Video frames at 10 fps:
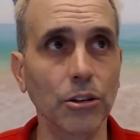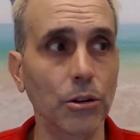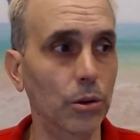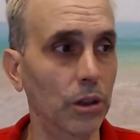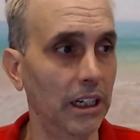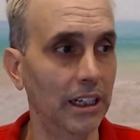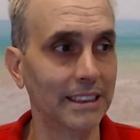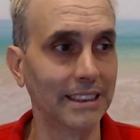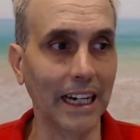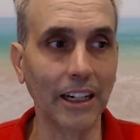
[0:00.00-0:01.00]
to
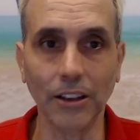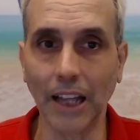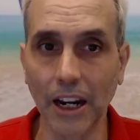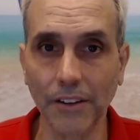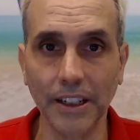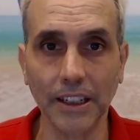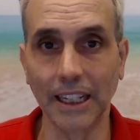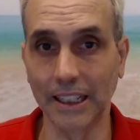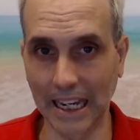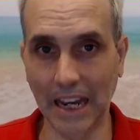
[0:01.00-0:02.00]
cycle out of it,
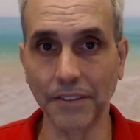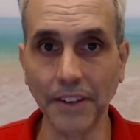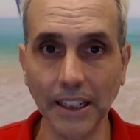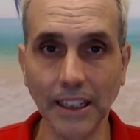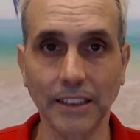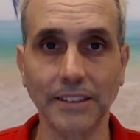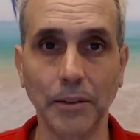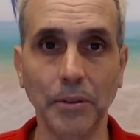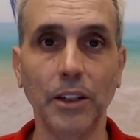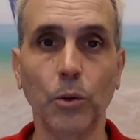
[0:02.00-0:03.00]
like caffeine, like a
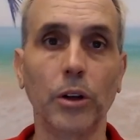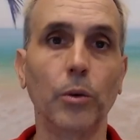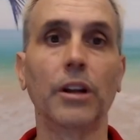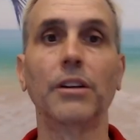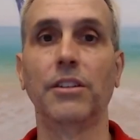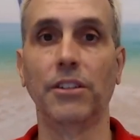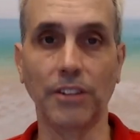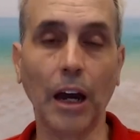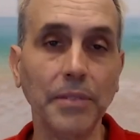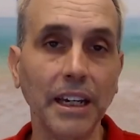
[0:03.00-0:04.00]
stimulant, where you want to
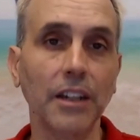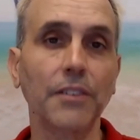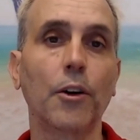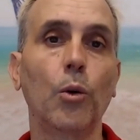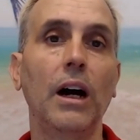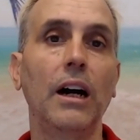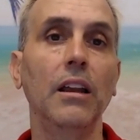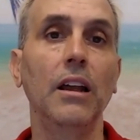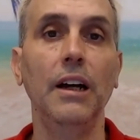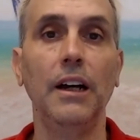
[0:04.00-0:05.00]
stop taking it for a while.